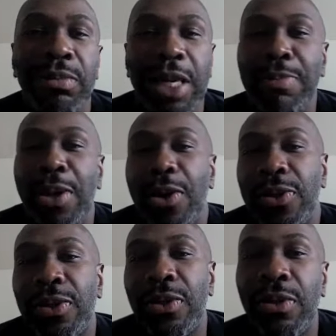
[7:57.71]
At
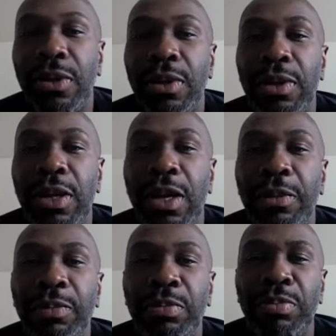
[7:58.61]
most,
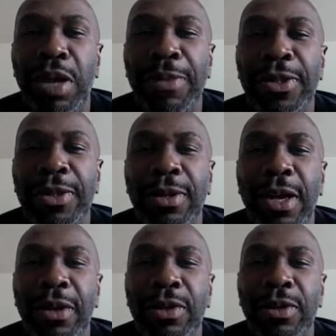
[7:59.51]
maybe
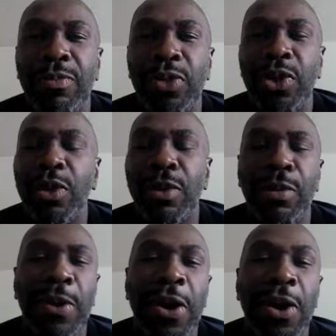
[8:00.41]
2 to a
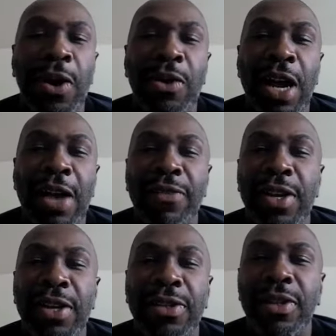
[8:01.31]
paragraph,
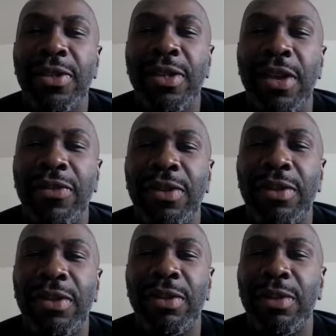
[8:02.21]
6, 7
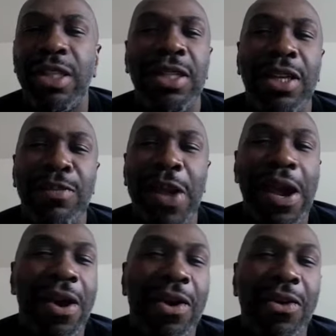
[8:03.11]
to 10
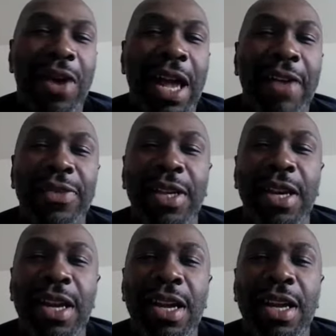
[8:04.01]
paragraphs,
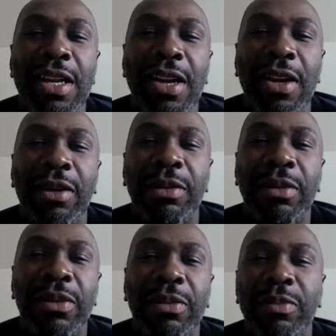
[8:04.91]
you
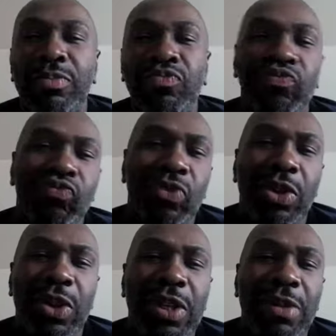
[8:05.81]

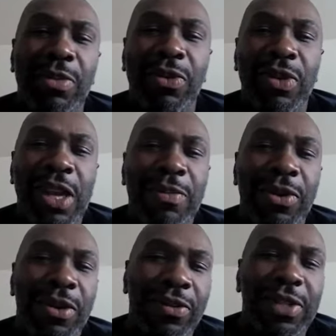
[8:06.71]
end up with a
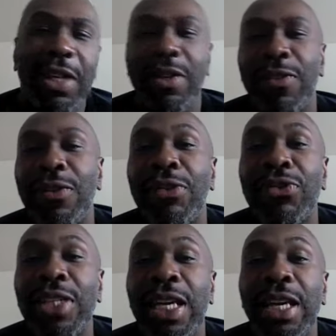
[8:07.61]
neighborhood of 10 to
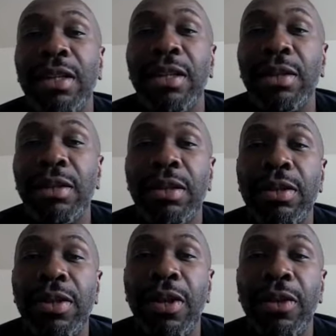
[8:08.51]
15.
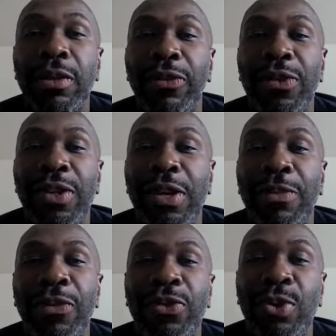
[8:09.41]
So if you end up
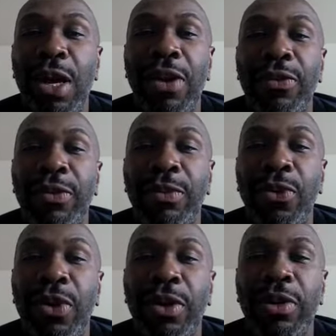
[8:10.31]
with 12 or
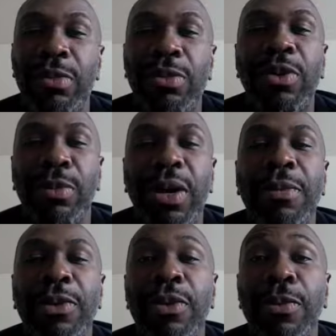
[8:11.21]
more, you're
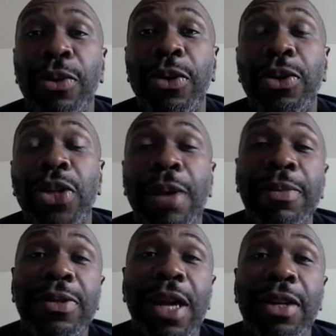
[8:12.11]
probably doing a pretty good job in
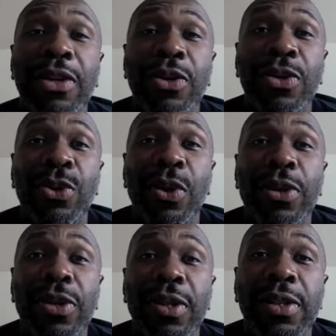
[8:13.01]
citing your sources.